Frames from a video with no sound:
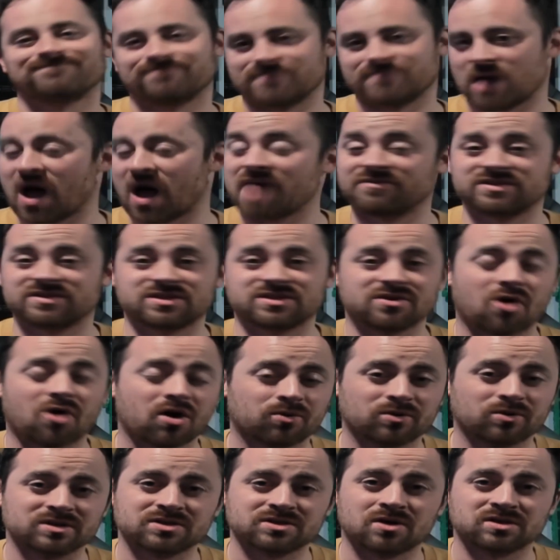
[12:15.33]
Obviously,
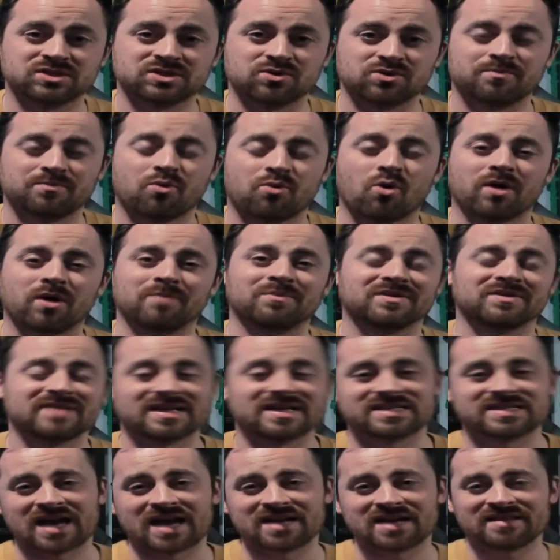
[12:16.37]
hardware is also important, but
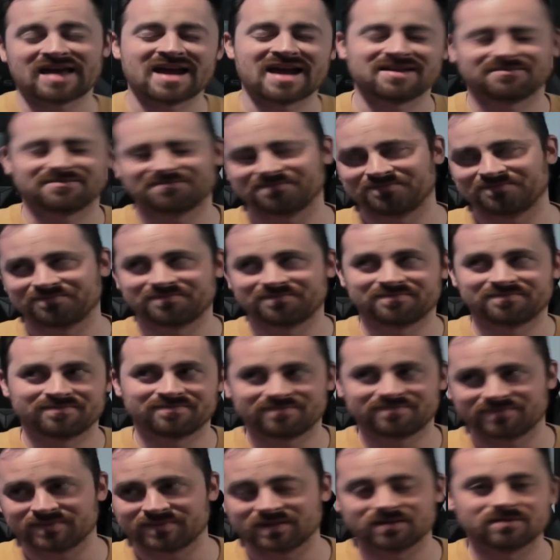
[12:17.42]
that's kind of that
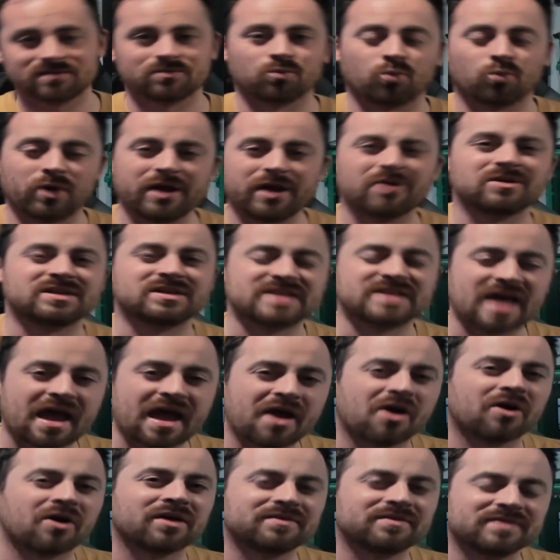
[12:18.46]
weird
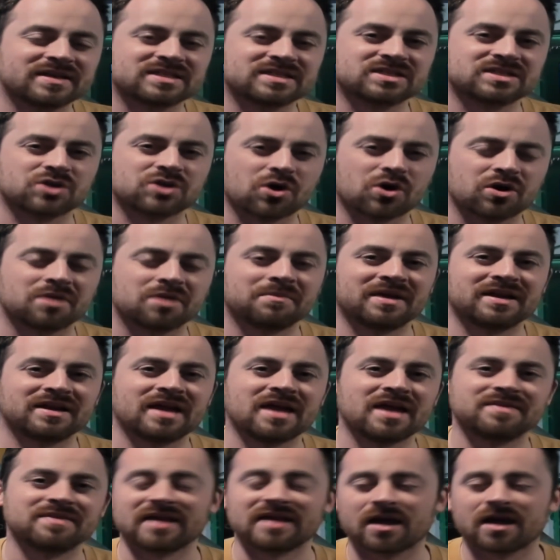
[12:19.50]
tear in this tournament
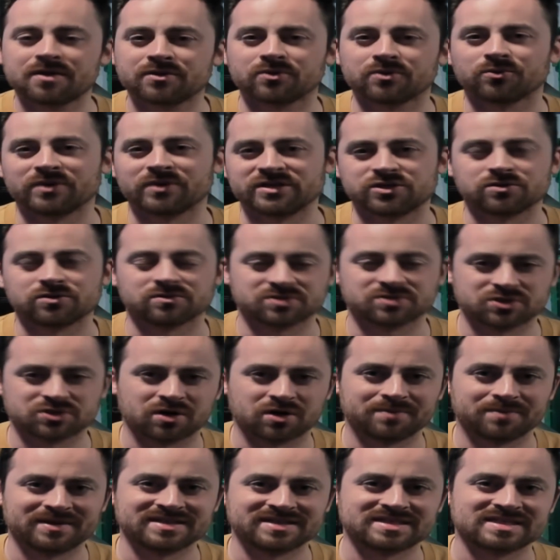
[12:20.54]
and the other regional
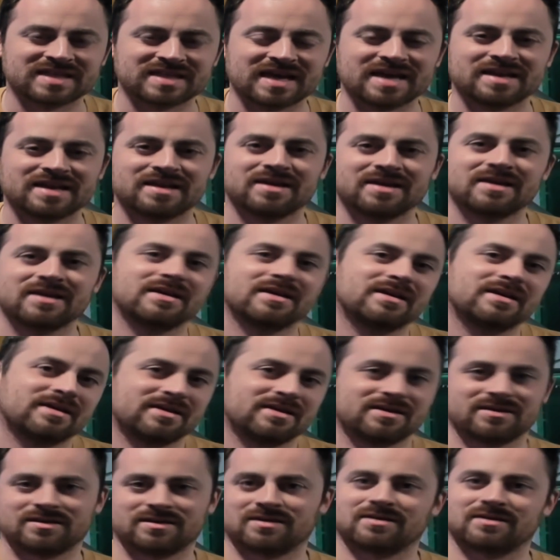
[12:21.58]
tournaments that
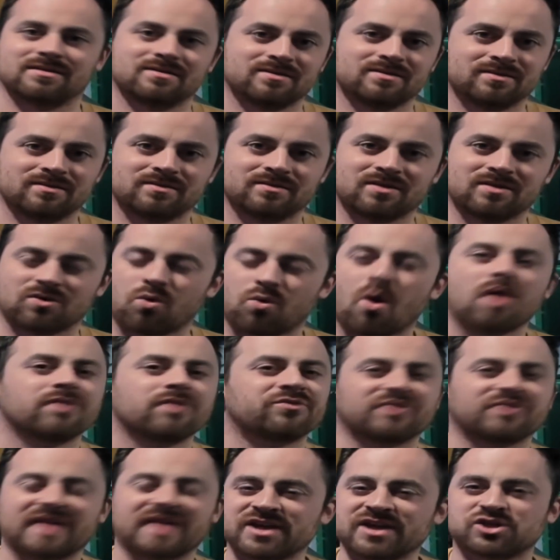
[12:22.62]
the
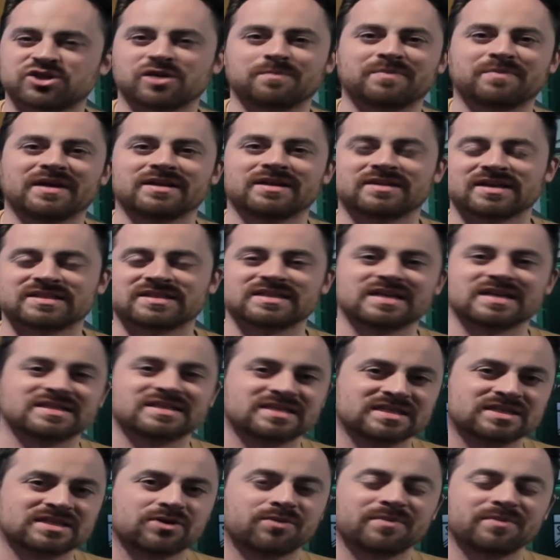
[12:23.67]
qualification bit doesn't
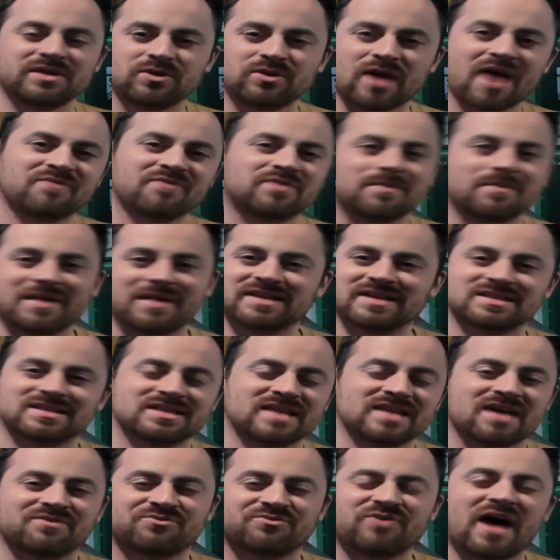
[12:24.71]
necessarily mean you have to make it to
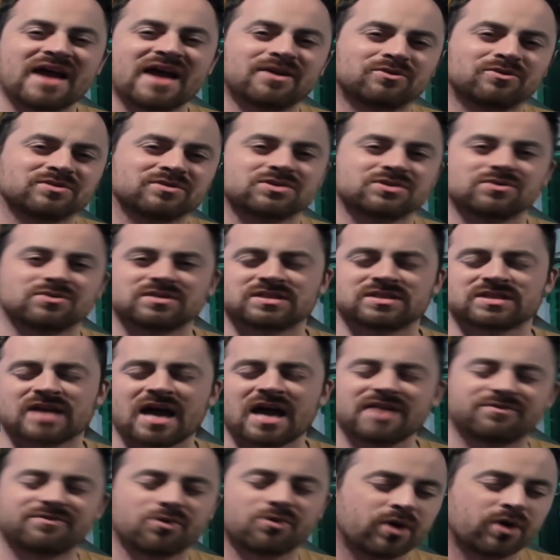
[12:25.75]
that final. So it's
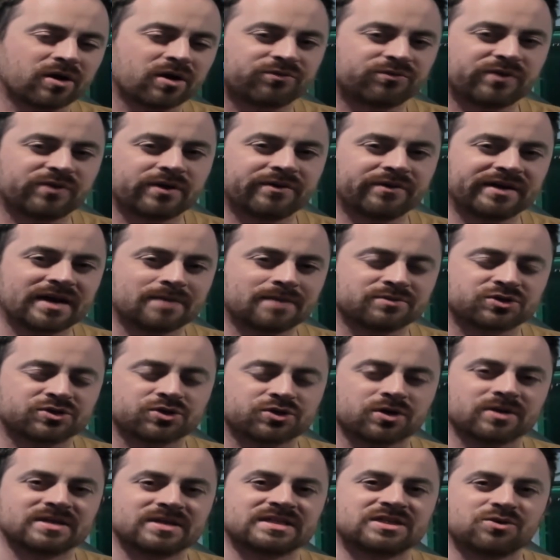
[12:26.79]
kind of a weird feeling, I'm
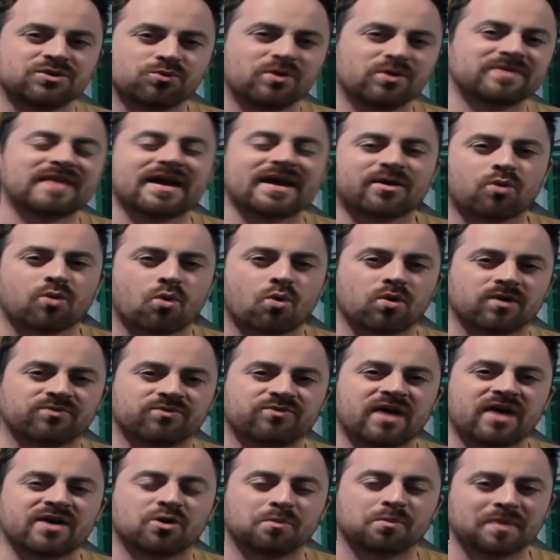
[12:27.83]
sure, as you win that
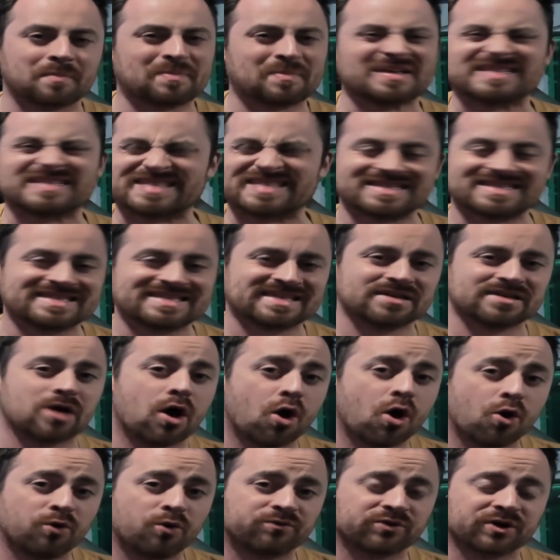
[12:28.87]
quarterfinal, but business isn't
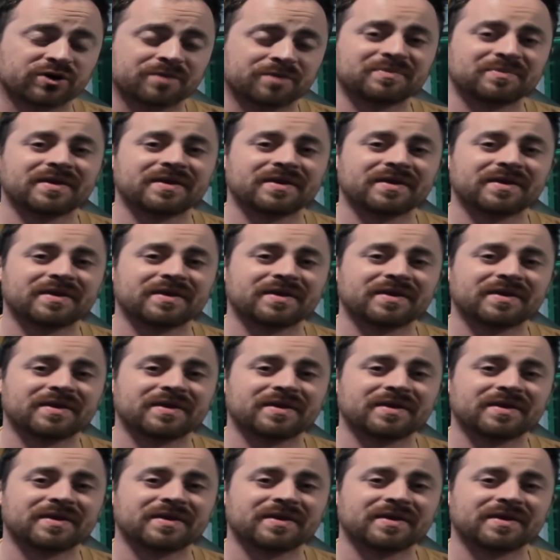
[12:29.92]
over.